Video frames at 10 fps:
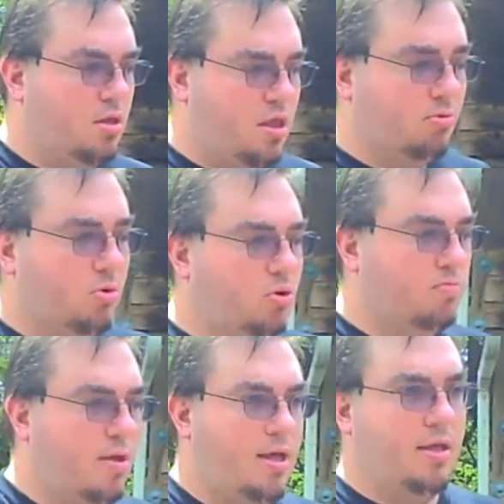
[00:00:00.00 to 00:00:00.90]
get
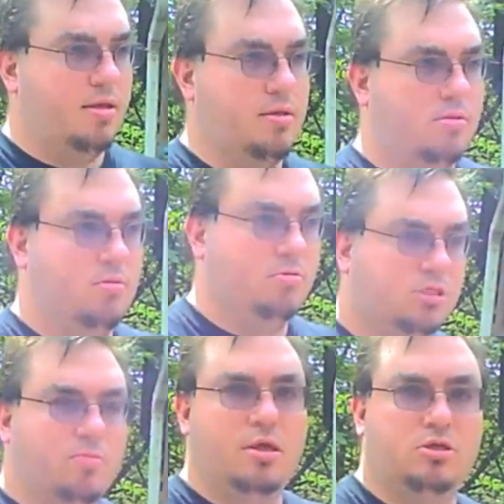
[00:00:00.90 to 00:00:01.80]
ruined by
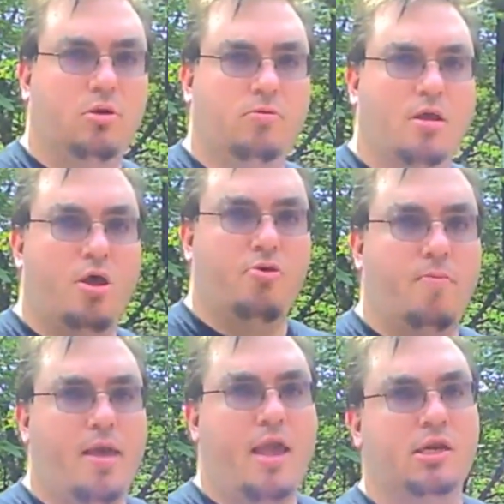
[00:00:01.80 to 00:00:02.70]
smudging on the other
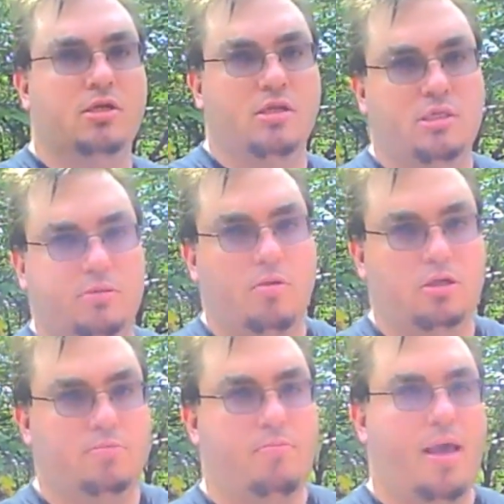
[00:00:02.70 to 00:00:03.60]
page and then
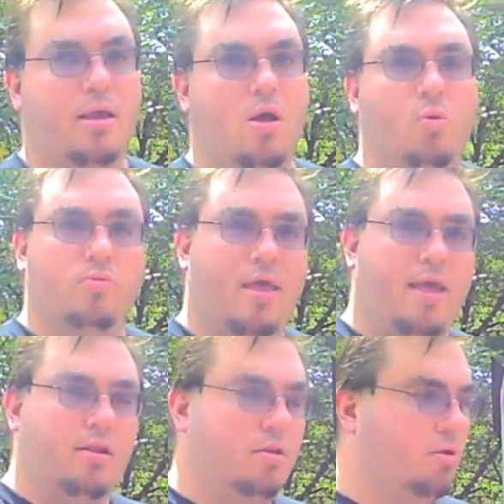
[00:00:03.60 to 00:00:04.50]
smudging back on
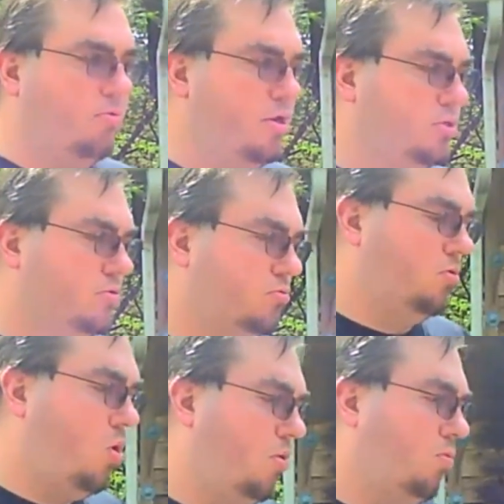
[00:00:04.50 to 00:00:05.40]
that original
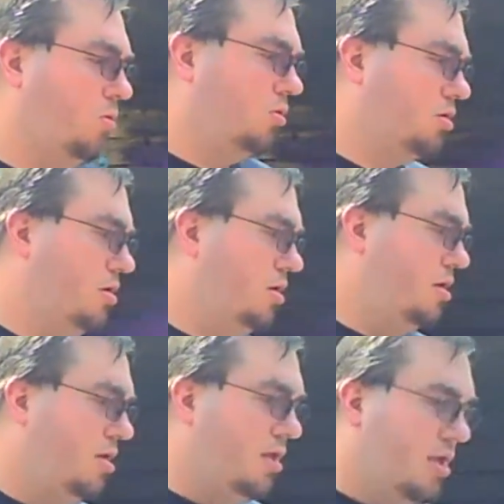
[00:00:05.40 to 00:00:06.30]
artwork.
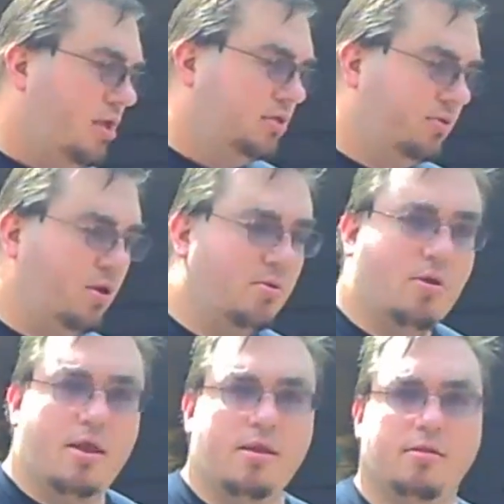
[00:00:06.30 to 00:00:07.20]
So
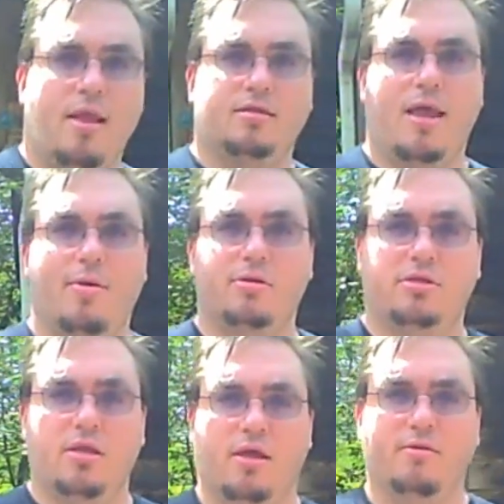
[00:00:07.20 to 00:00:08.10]
anyway, that's how it's
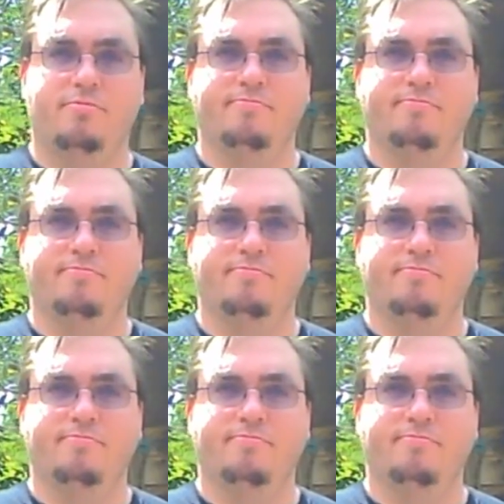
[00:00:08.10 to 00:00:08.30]
done.